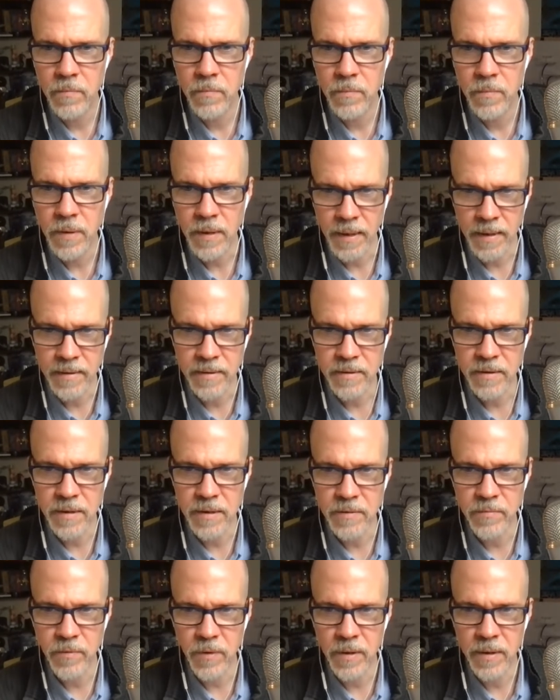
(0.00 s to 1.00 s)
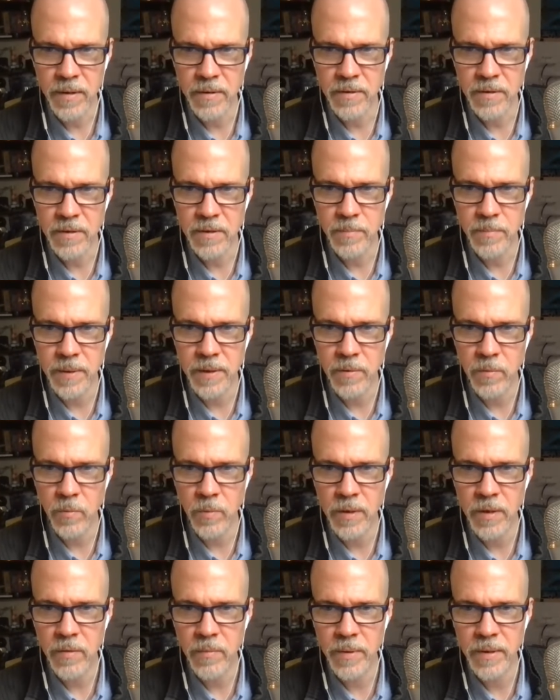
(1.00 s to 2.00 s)
Hank says Fry's has been
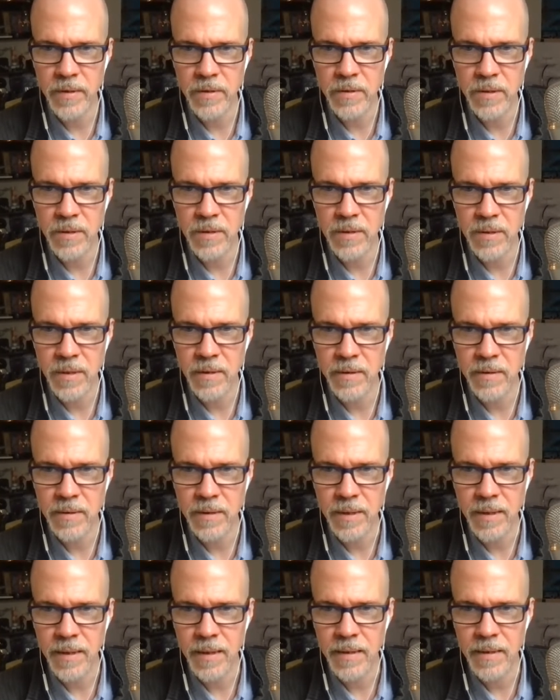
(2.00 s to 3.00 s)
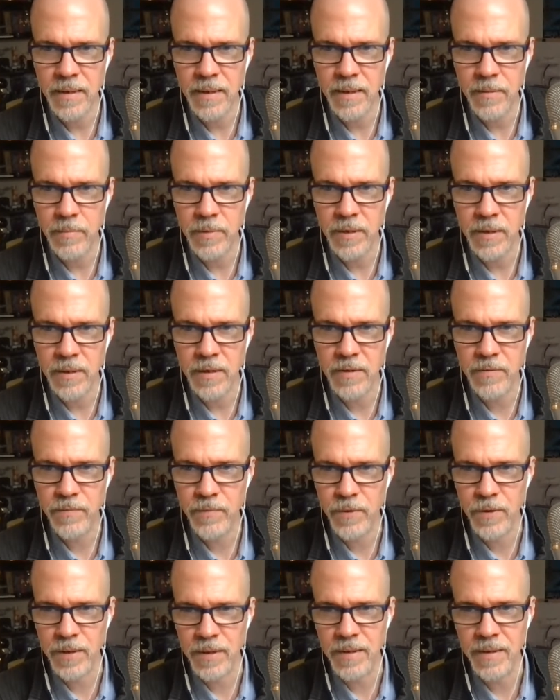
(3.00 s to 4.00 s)
rearranging stock to hide the emptiness
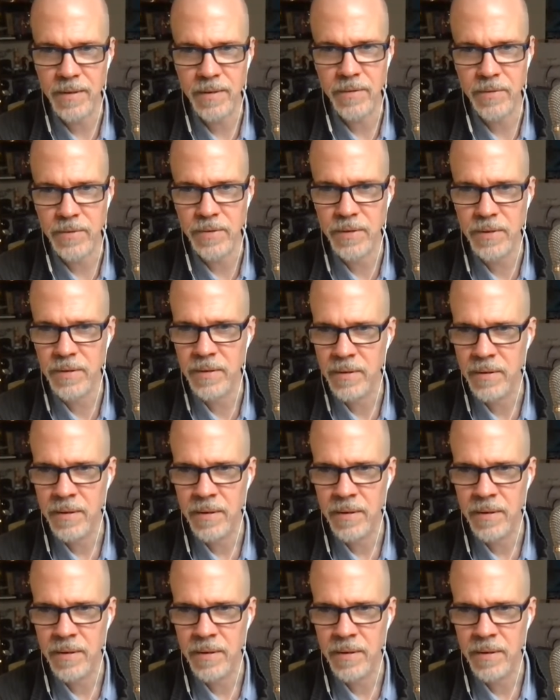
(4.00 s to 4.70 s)
for years.